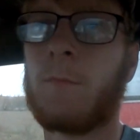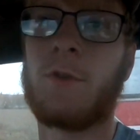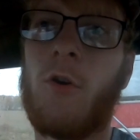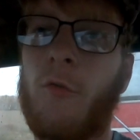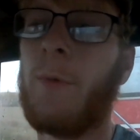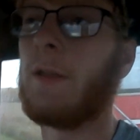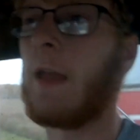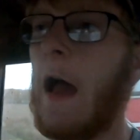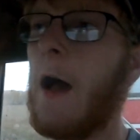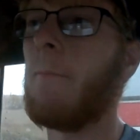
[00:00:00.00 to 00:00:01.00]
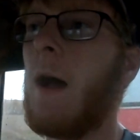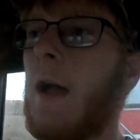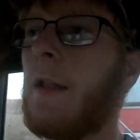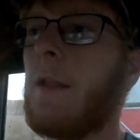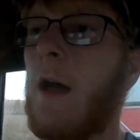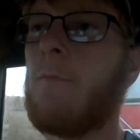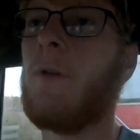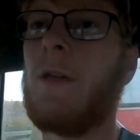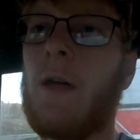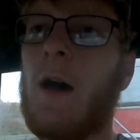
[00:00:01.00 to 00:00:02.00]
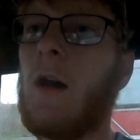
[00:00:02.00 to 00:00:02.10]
So been combining, I've been